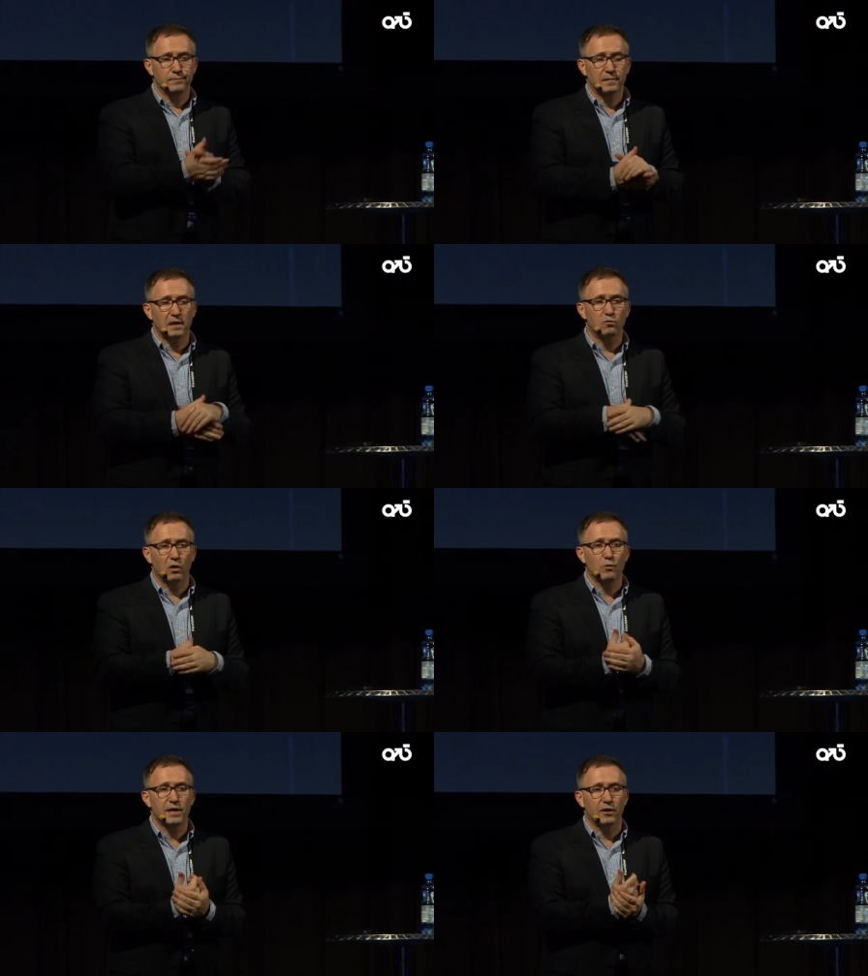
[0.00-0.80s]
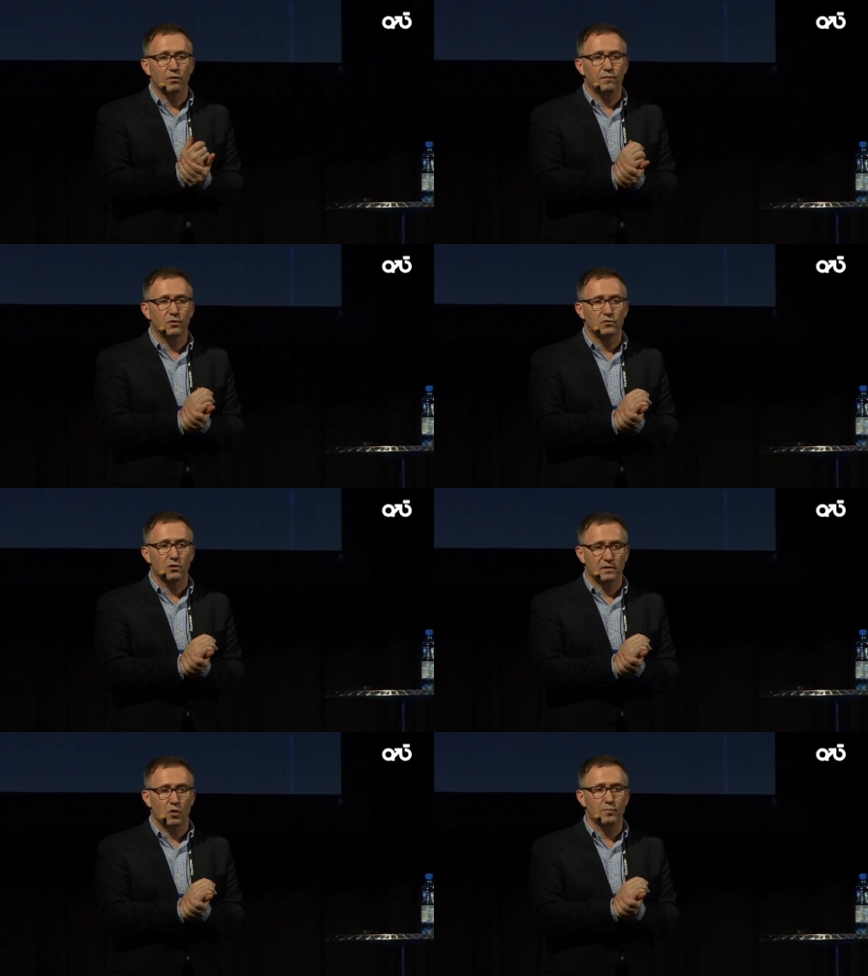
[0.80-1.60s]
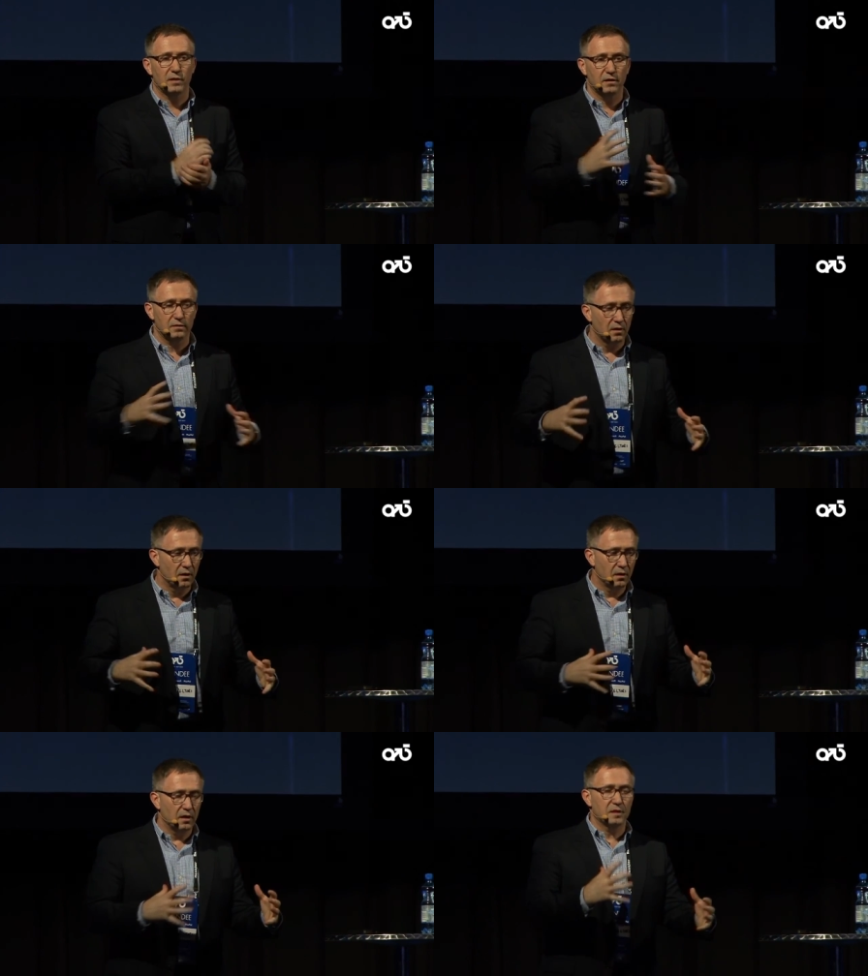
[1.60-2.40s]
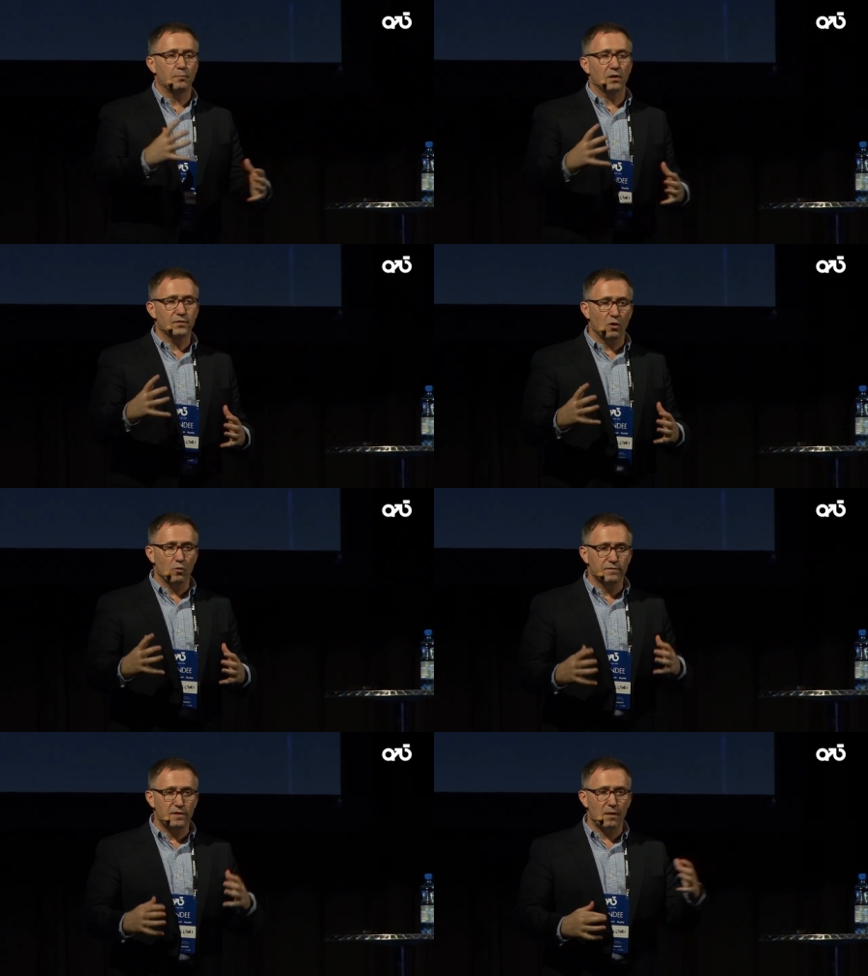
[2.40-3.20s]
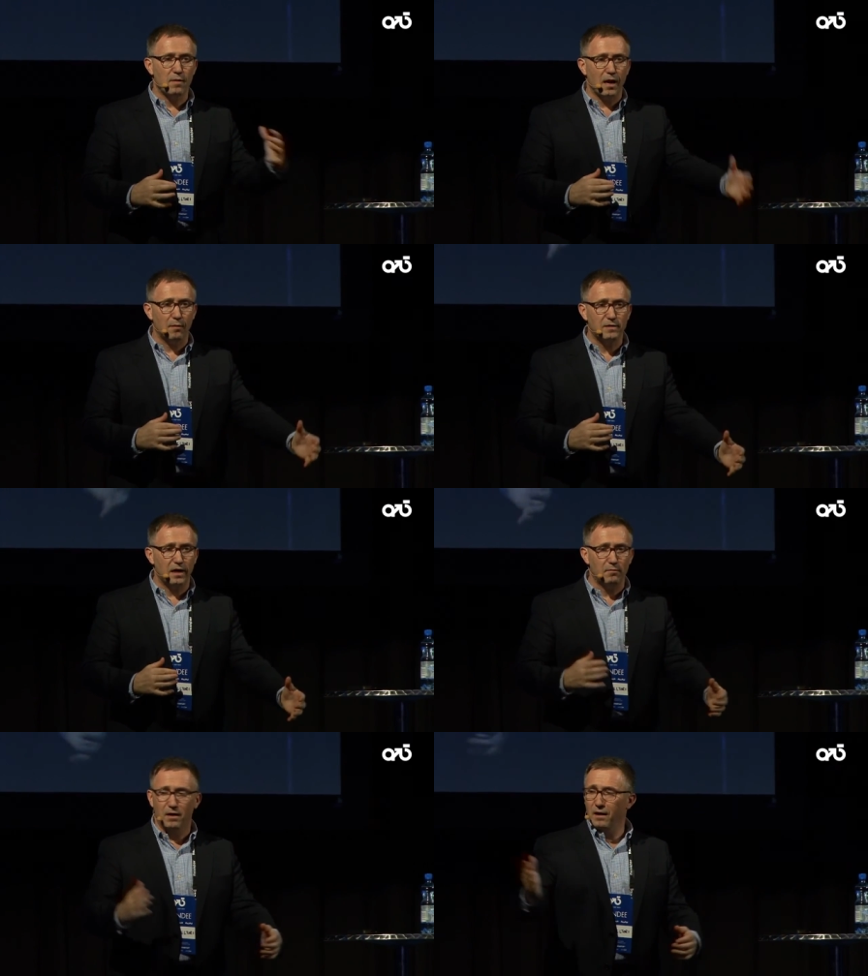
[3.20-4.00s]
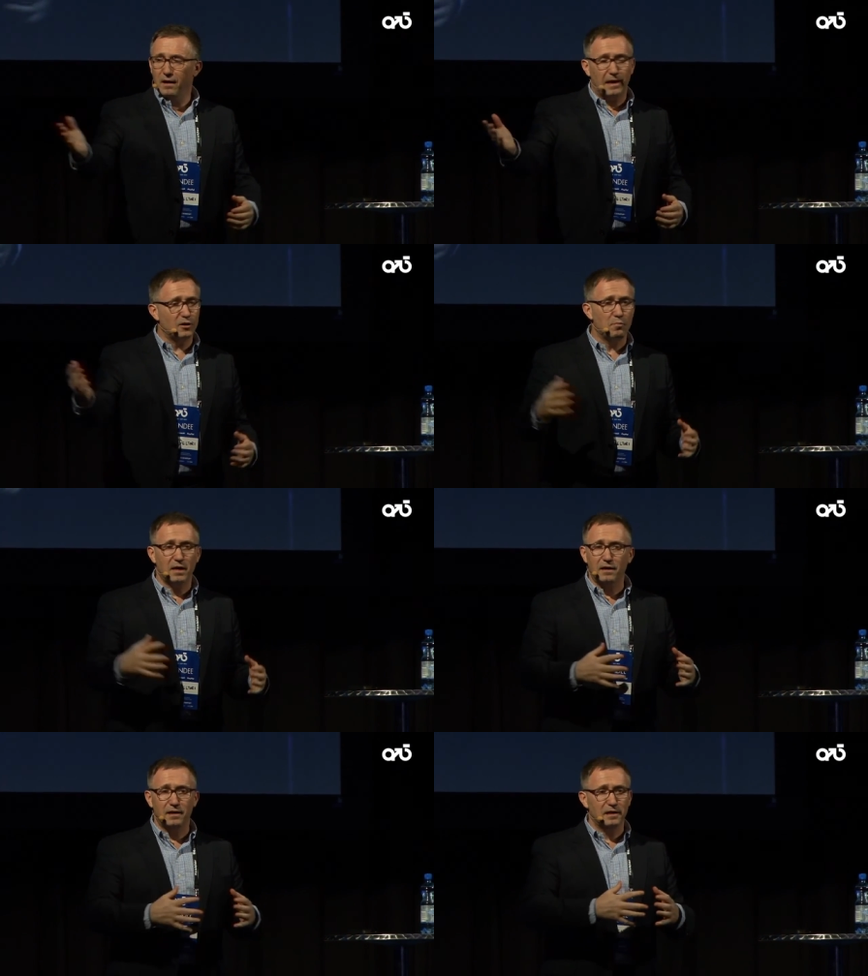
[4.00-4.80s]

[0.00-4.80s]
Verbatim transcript: that's what we can offer to those companies, is partner with them, help them. At the beginning,